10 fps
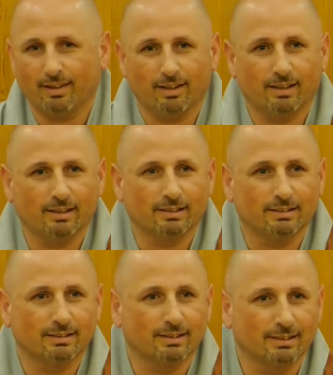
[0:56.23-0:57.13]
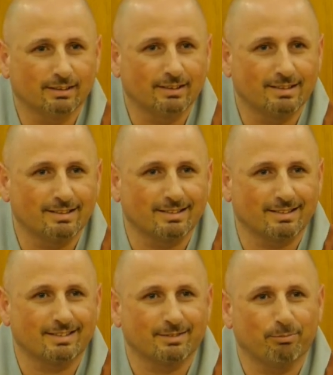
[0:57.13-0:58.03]
And uh, this
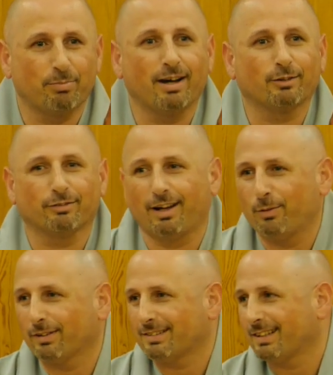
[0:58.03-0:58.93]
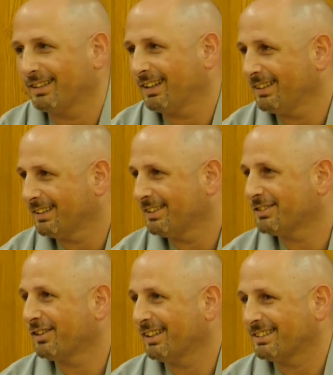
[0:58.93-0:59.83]
is part of our Sangha, the Israeli